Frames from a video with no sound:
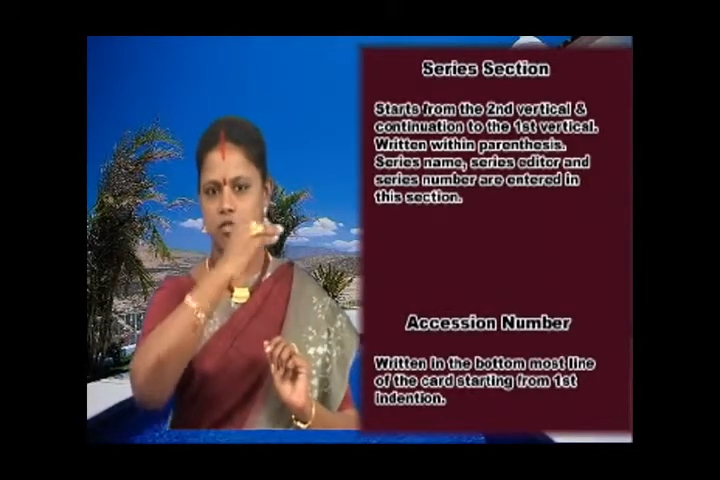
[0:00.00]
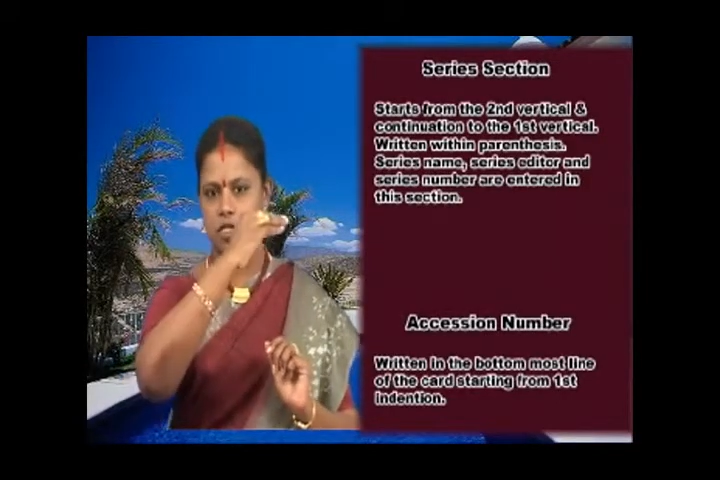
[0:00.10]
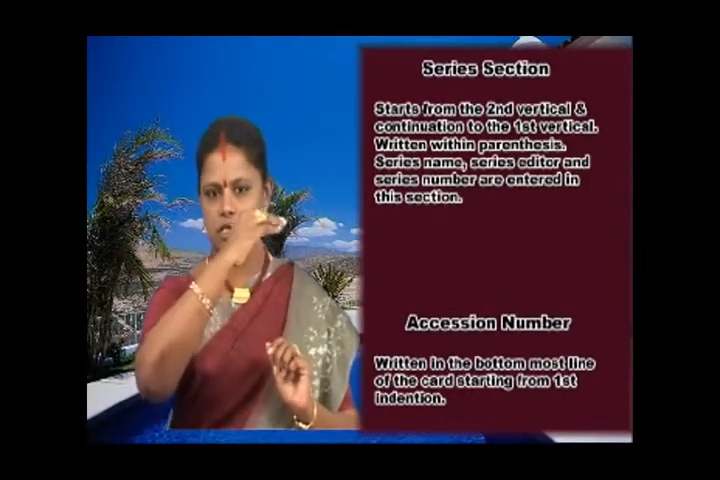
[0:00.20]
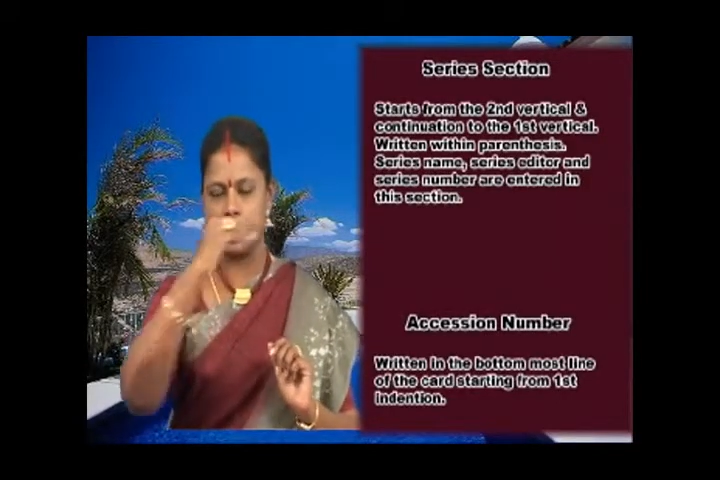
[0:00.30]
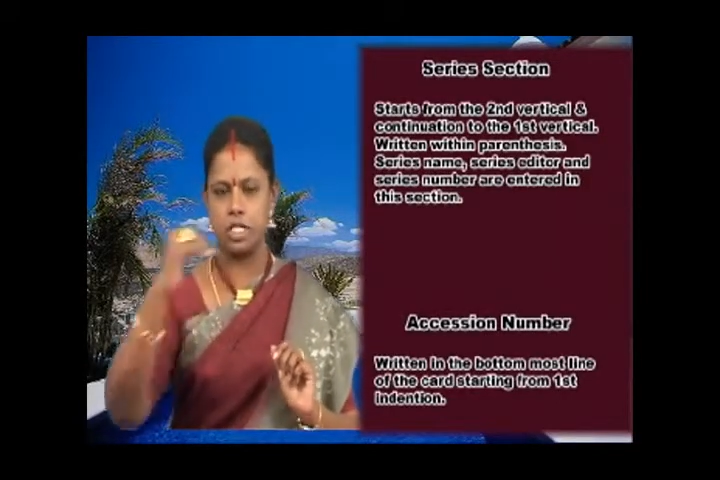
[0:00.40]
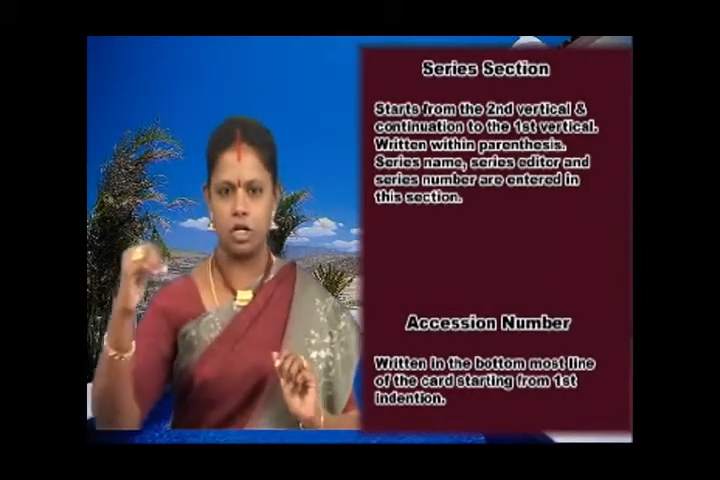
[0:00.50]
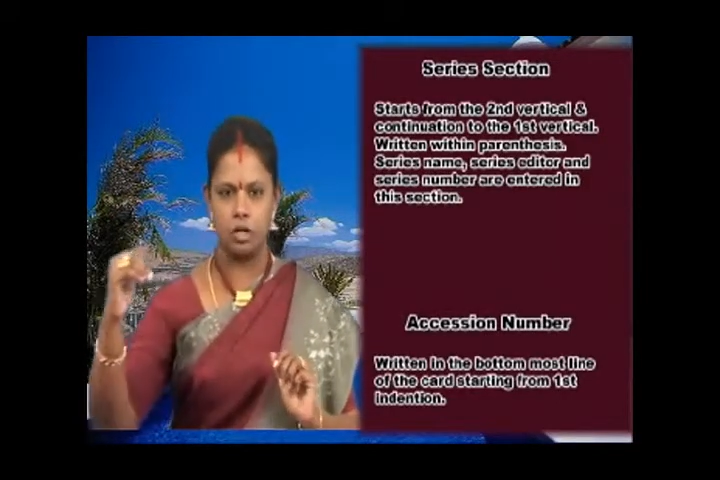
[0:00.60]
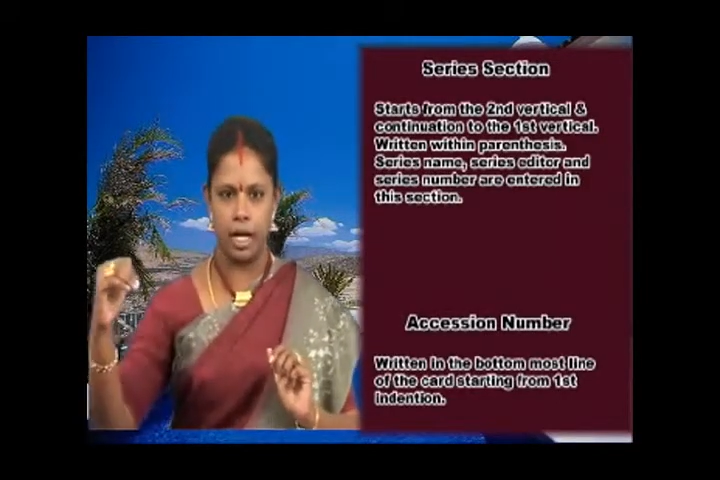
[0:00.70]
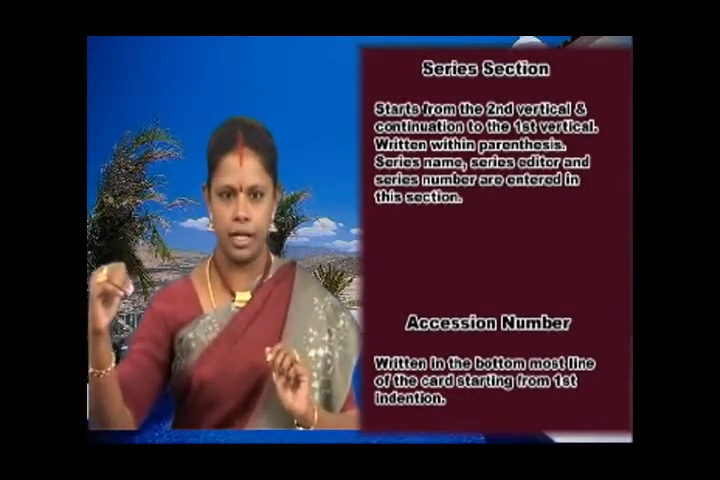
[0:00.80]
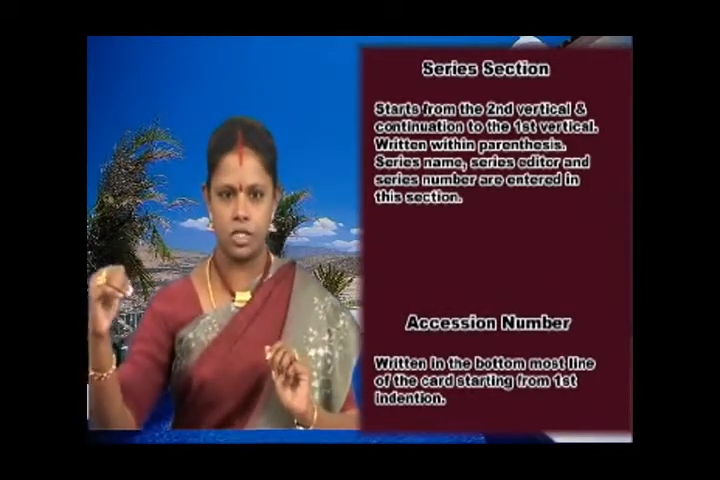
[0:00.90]
which is written on
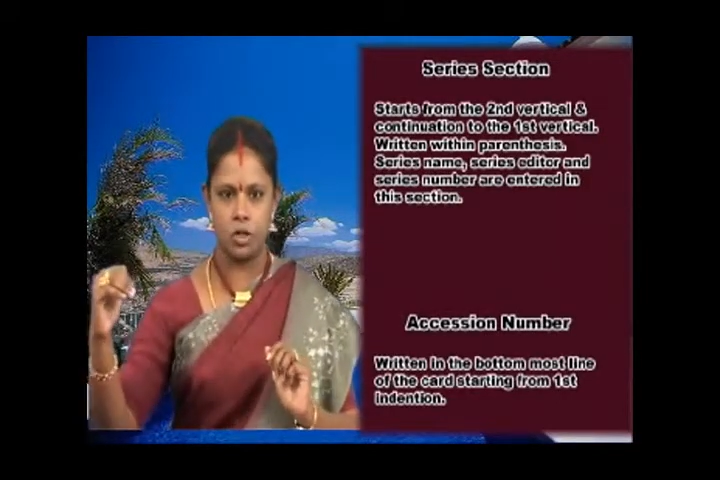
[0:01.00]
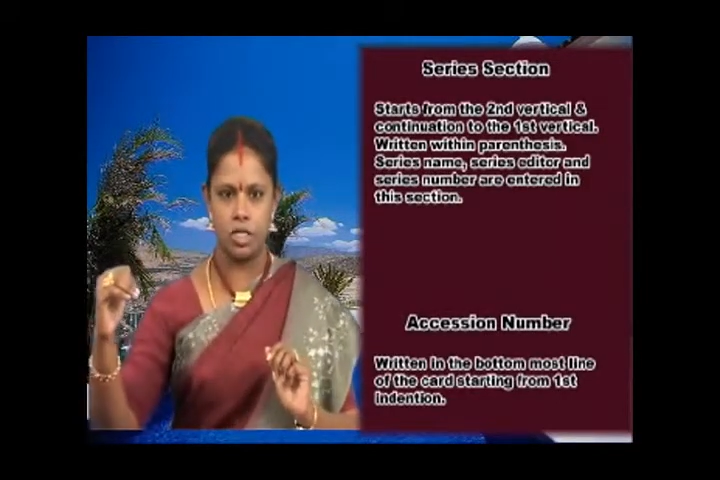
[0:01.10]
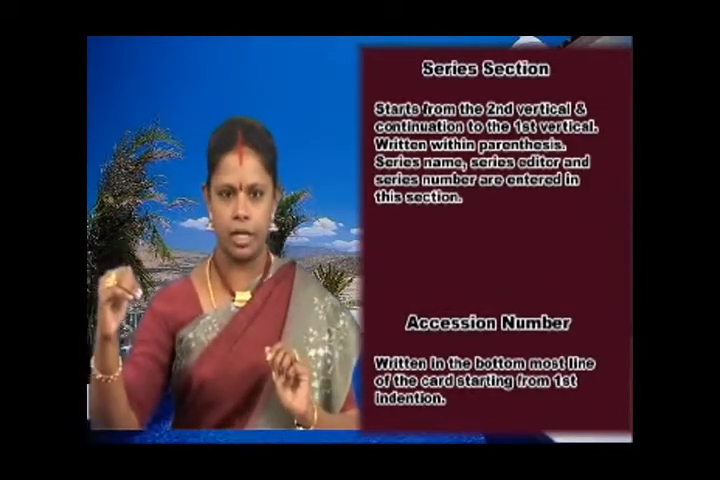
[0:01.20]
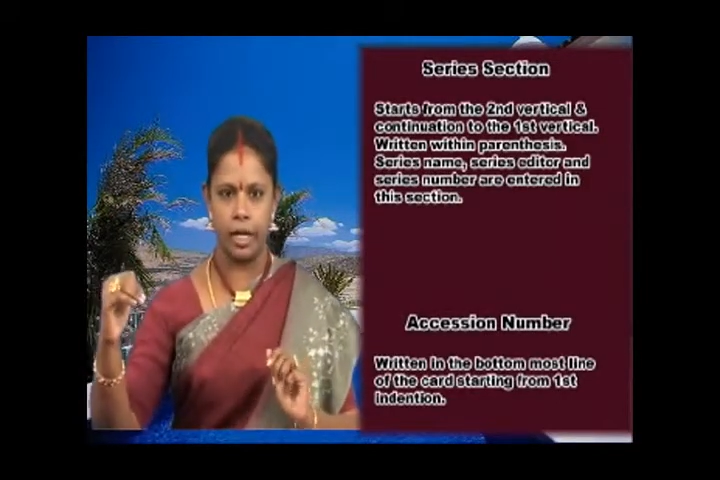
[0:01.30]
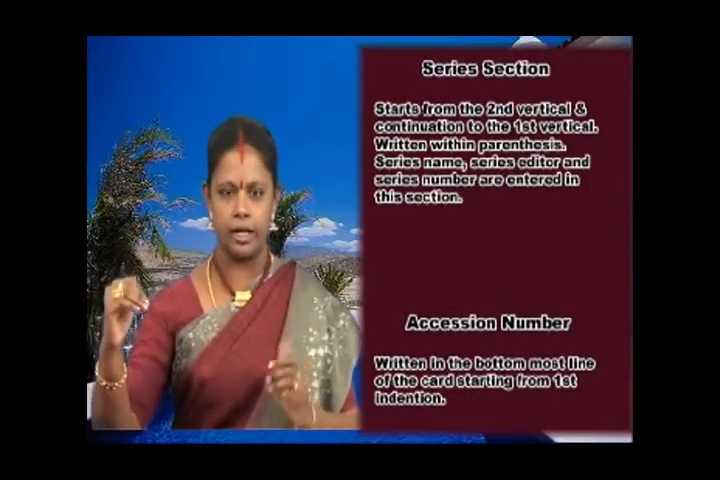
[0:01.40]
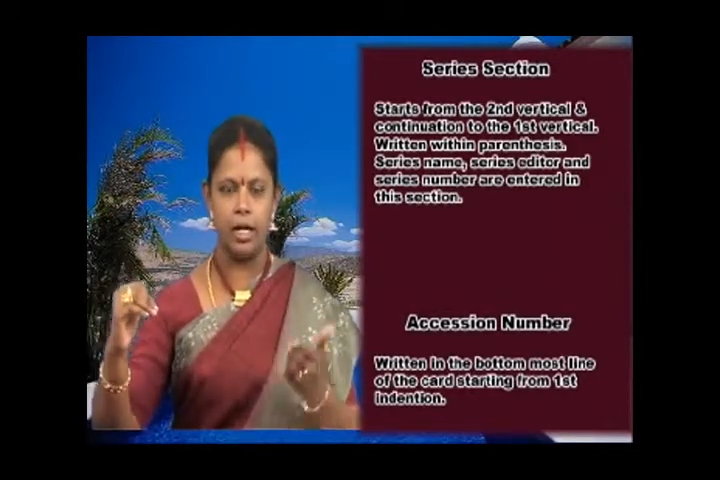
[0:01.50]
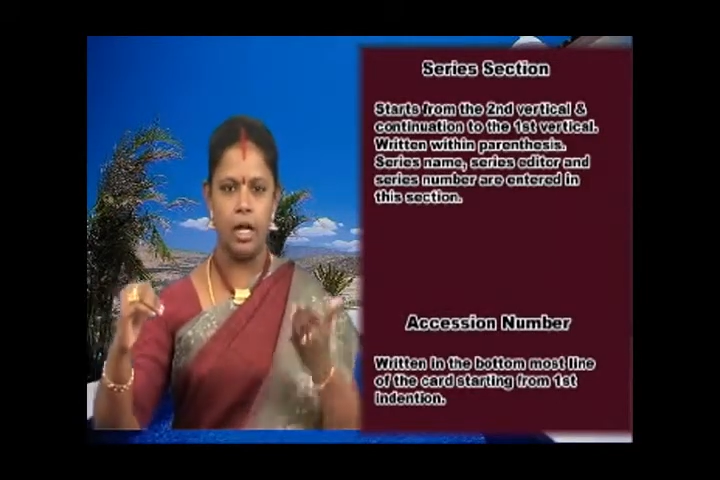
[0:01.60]
the horizontal line,